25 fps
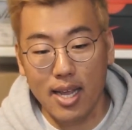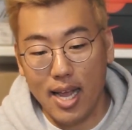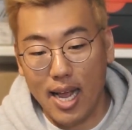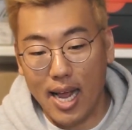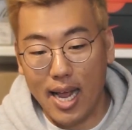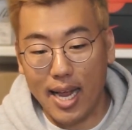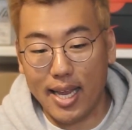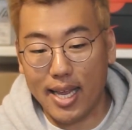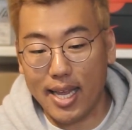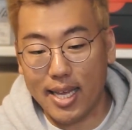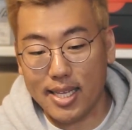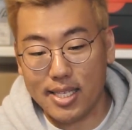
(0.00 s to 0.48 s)

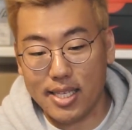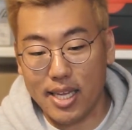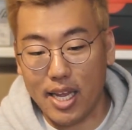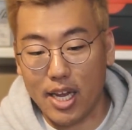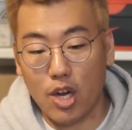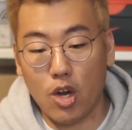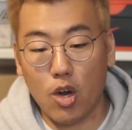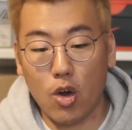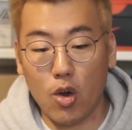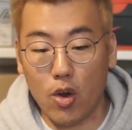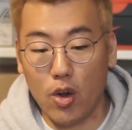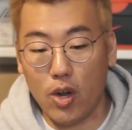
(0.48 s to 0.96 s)
I guess,
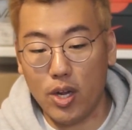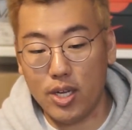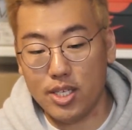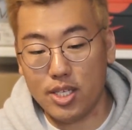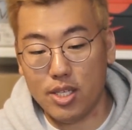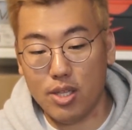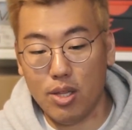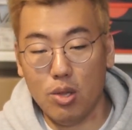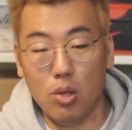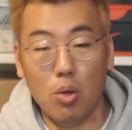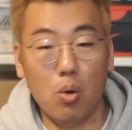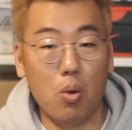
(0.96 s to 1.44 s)

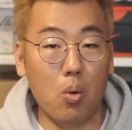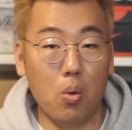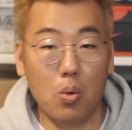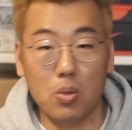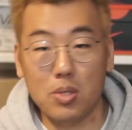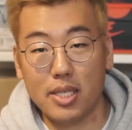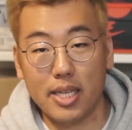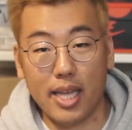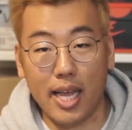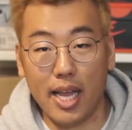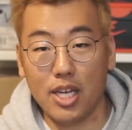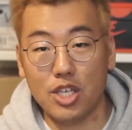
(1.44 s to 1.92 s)
encouraged the local
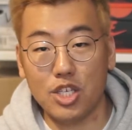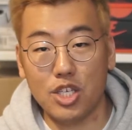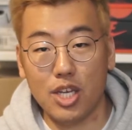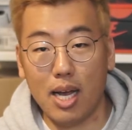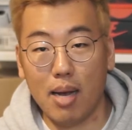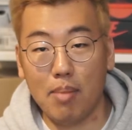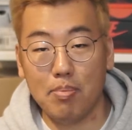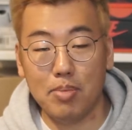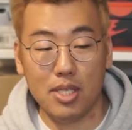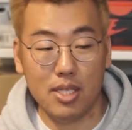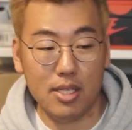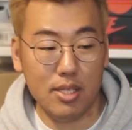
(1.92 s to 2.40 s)
skate
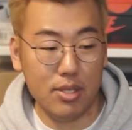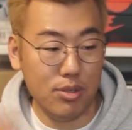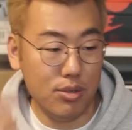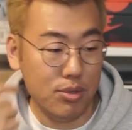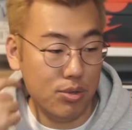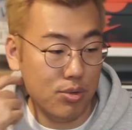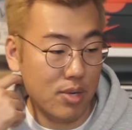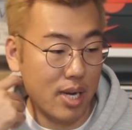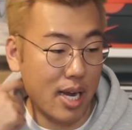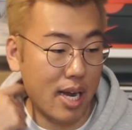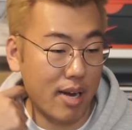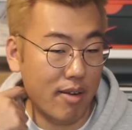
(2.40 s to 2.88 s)
shops
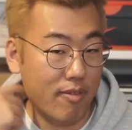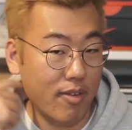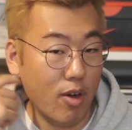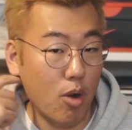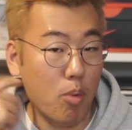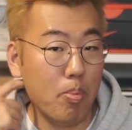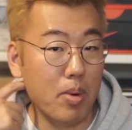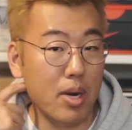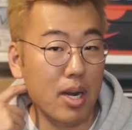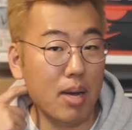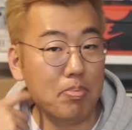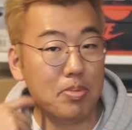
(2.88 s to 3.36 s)
to kind of
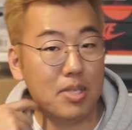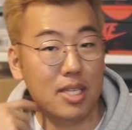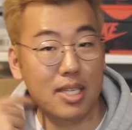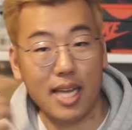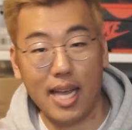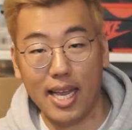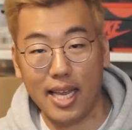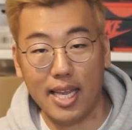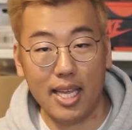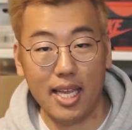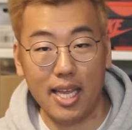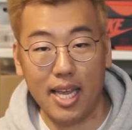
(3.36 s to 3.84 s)
open up to
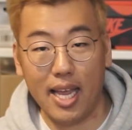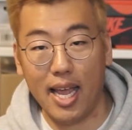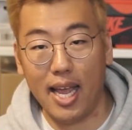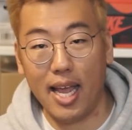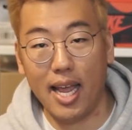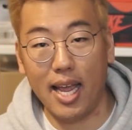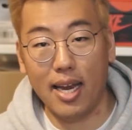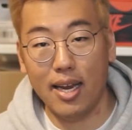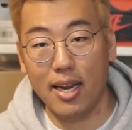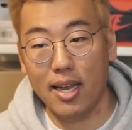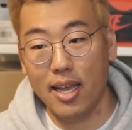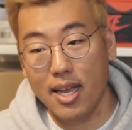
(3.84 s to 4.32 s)
Nike,
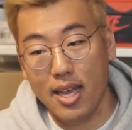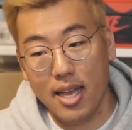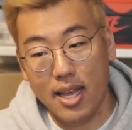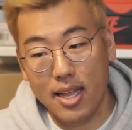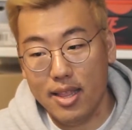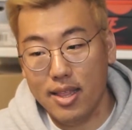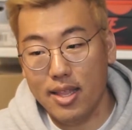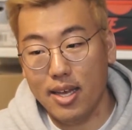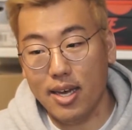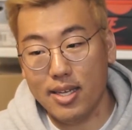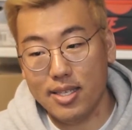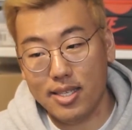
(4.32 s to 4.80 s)
and
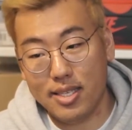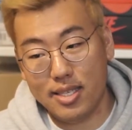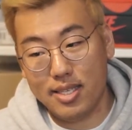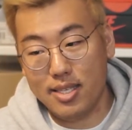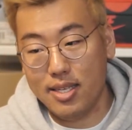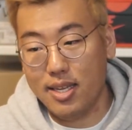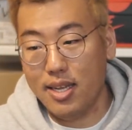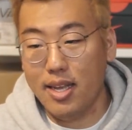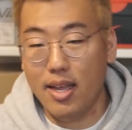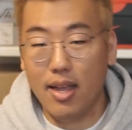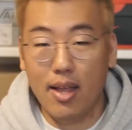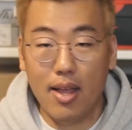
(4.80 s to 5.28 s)

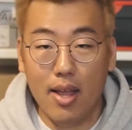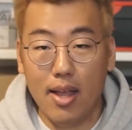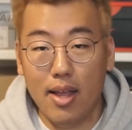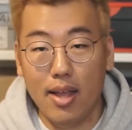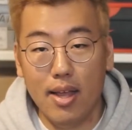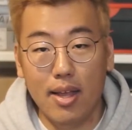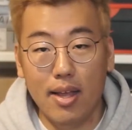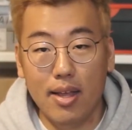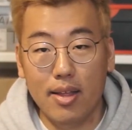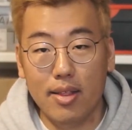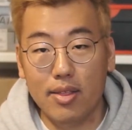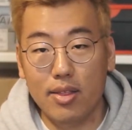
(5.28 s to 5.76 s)
thus
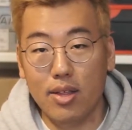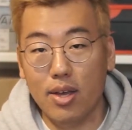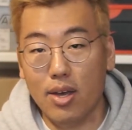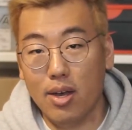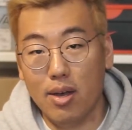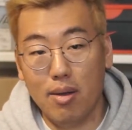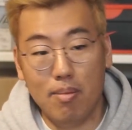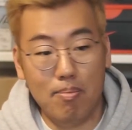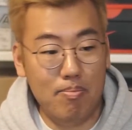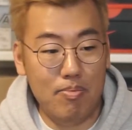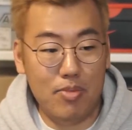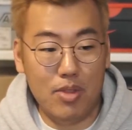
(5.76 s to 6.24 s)

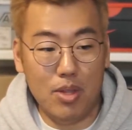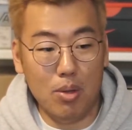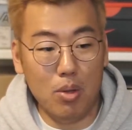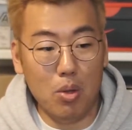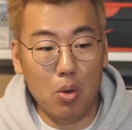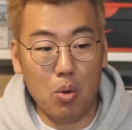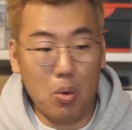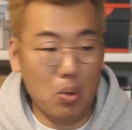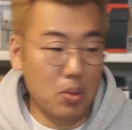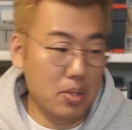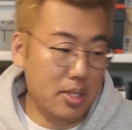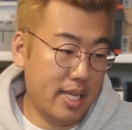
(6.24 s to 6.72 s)
the
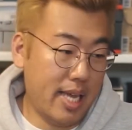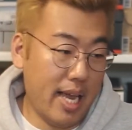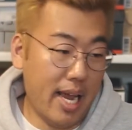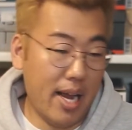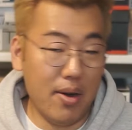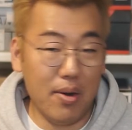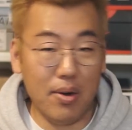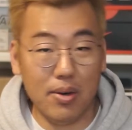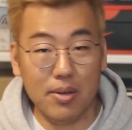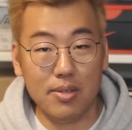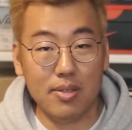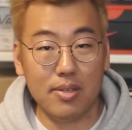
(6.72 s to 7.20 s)
local
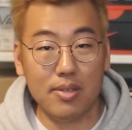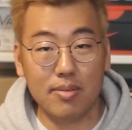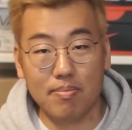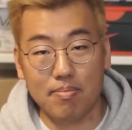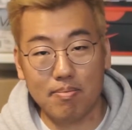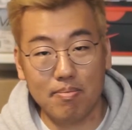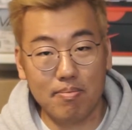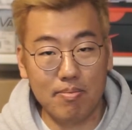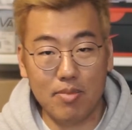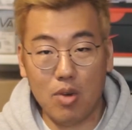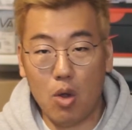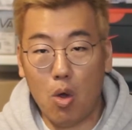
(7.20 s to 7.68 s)
skaters
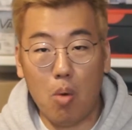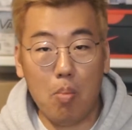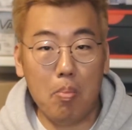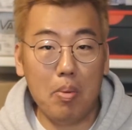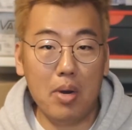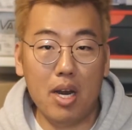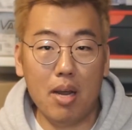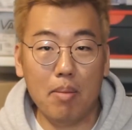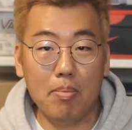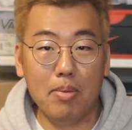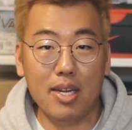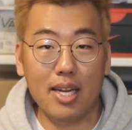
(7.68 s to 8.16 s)

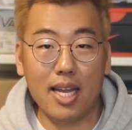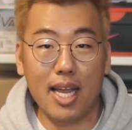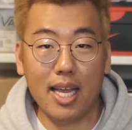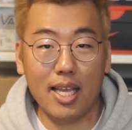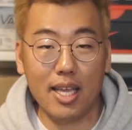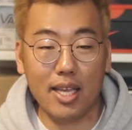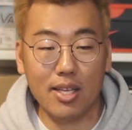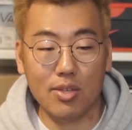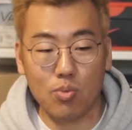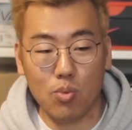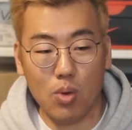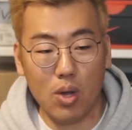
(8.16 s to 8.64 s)
opened up to
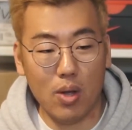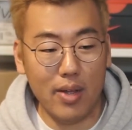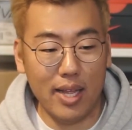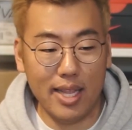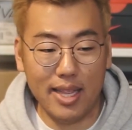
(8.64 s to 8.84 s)
Nike as well.